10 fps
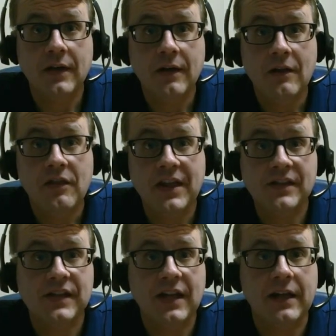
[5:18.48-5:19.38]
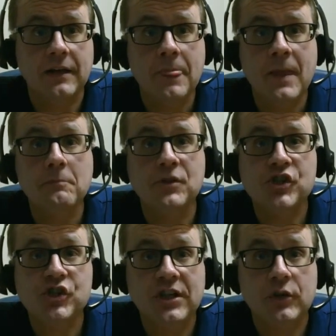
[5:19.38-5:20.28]
Things like
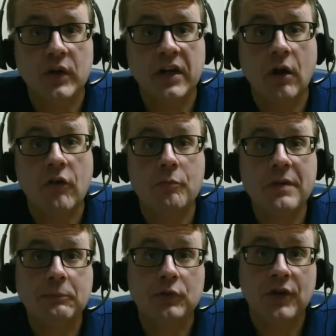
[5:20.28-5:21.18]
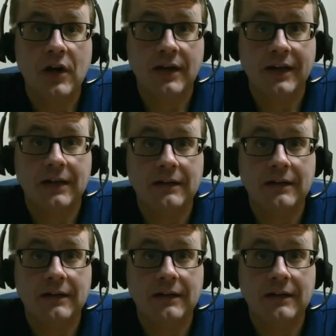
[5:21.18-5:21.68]
machinery or other people talking,